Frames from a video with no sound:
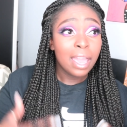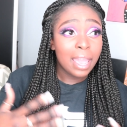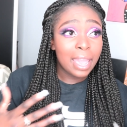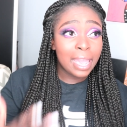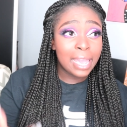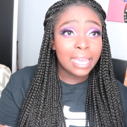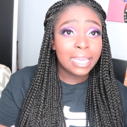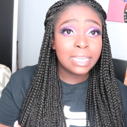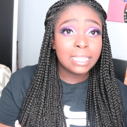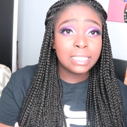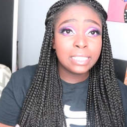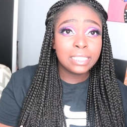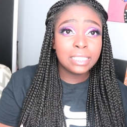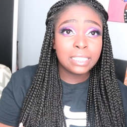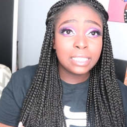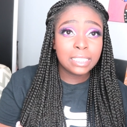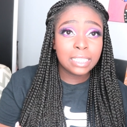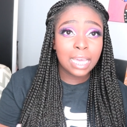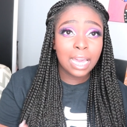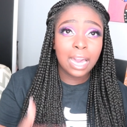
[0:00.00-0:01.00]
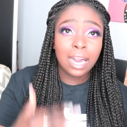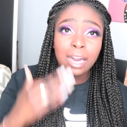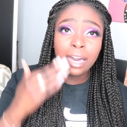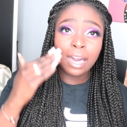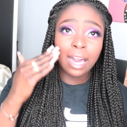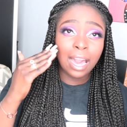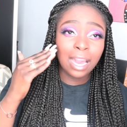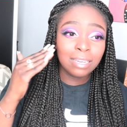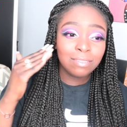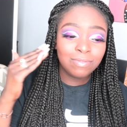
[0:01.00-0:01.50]
And
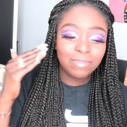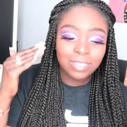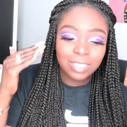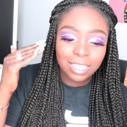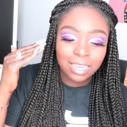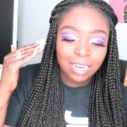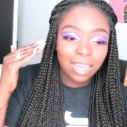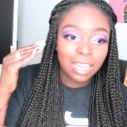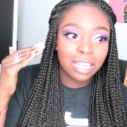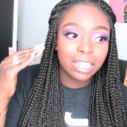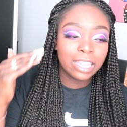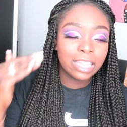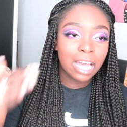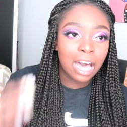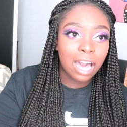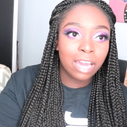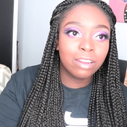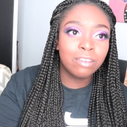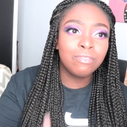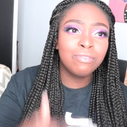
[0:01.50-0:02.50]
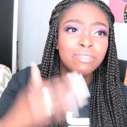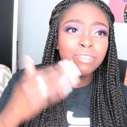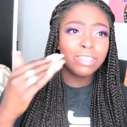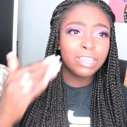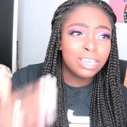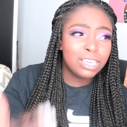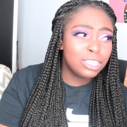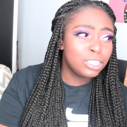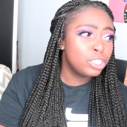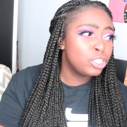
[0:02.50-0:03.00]
I've seen a lot of
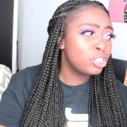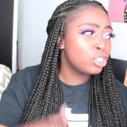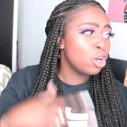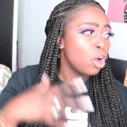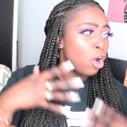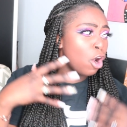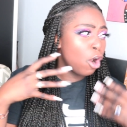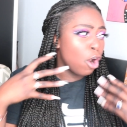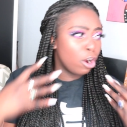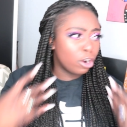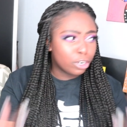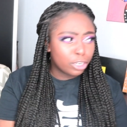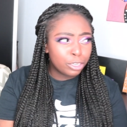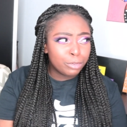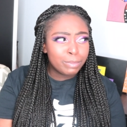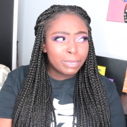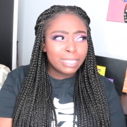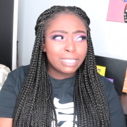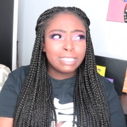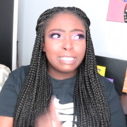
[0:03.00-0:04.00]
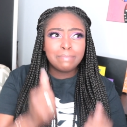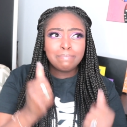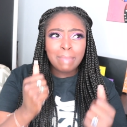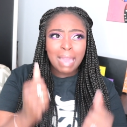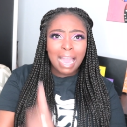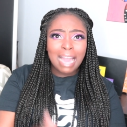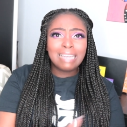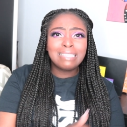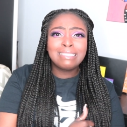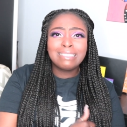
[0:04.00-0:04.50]
these arguments
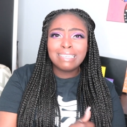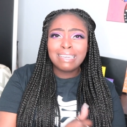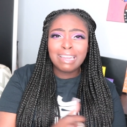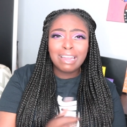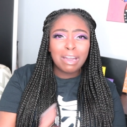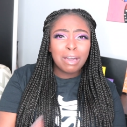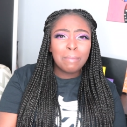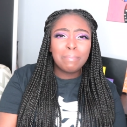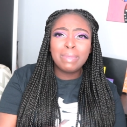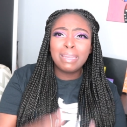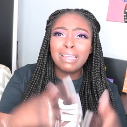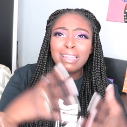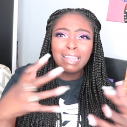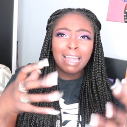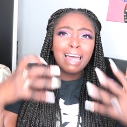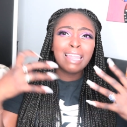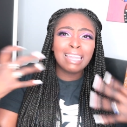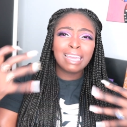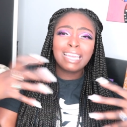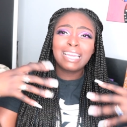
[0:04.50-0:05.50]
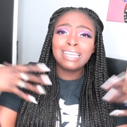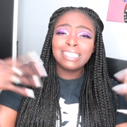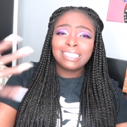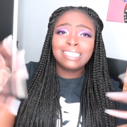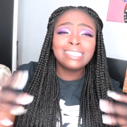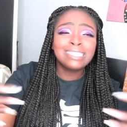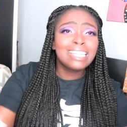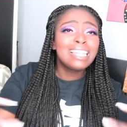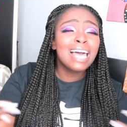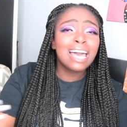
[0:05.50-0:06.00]
passing up, and a lot like
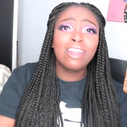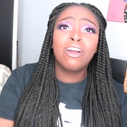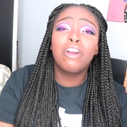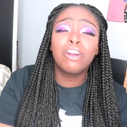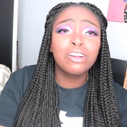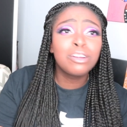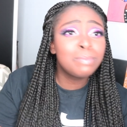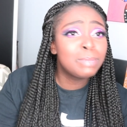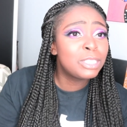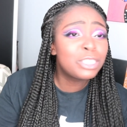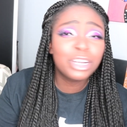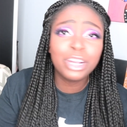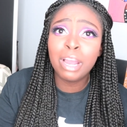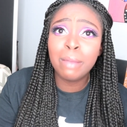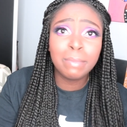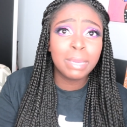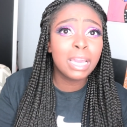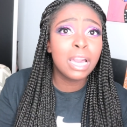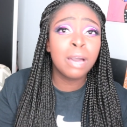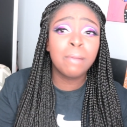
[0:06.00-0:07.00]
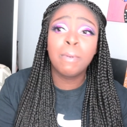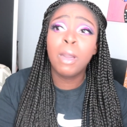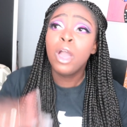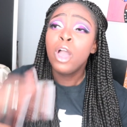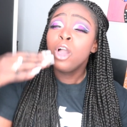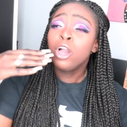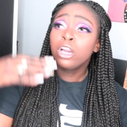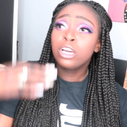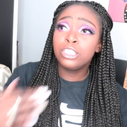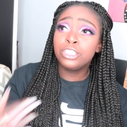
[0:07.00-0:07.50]
just a lot of arguments are coming up
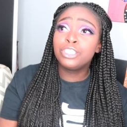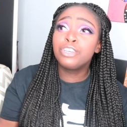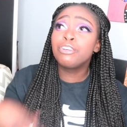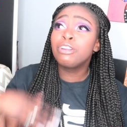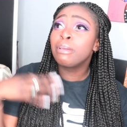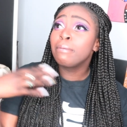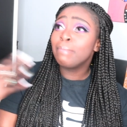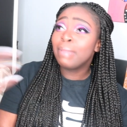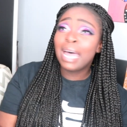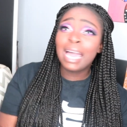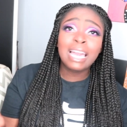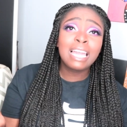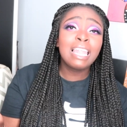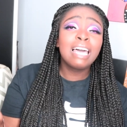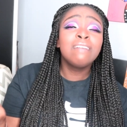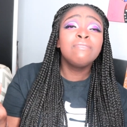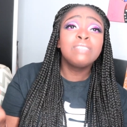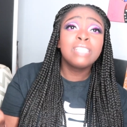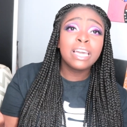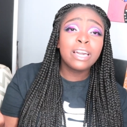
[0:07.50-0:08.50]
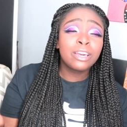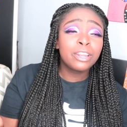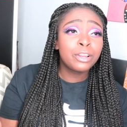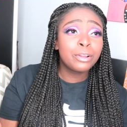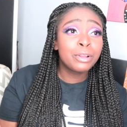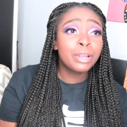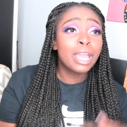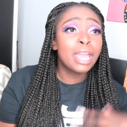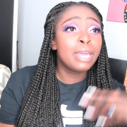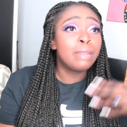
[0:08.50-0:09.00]
concerning Black Lives
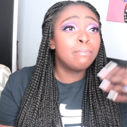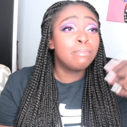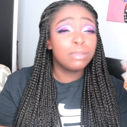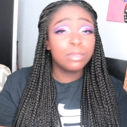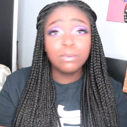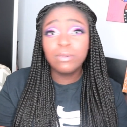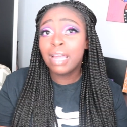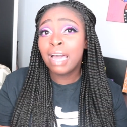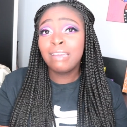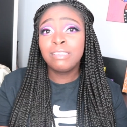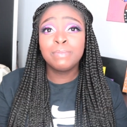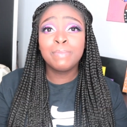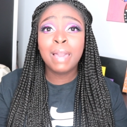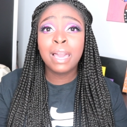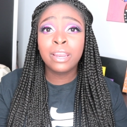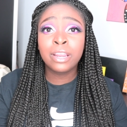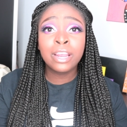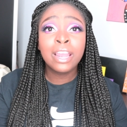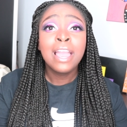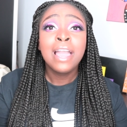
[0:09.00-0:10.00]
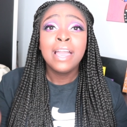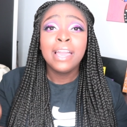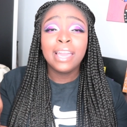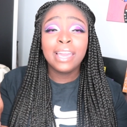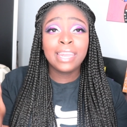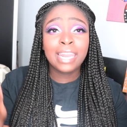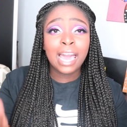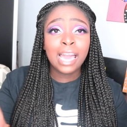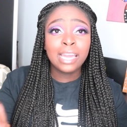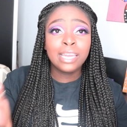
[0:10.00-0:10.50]
Matter and Blue Lives Matter,
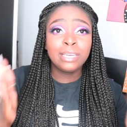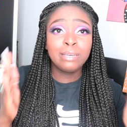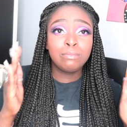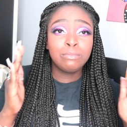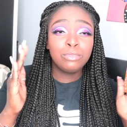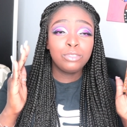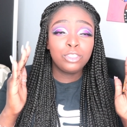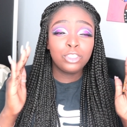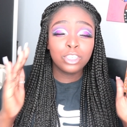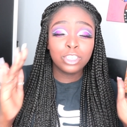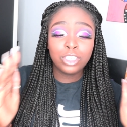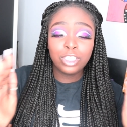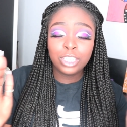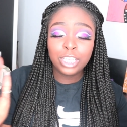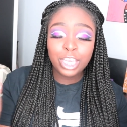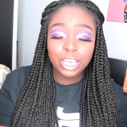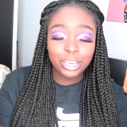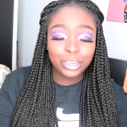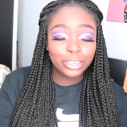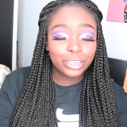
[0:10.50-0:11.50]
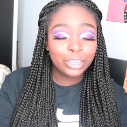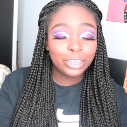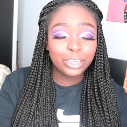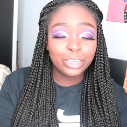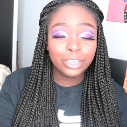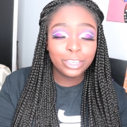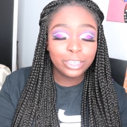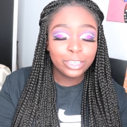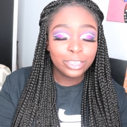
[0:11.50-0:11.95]
and I am just here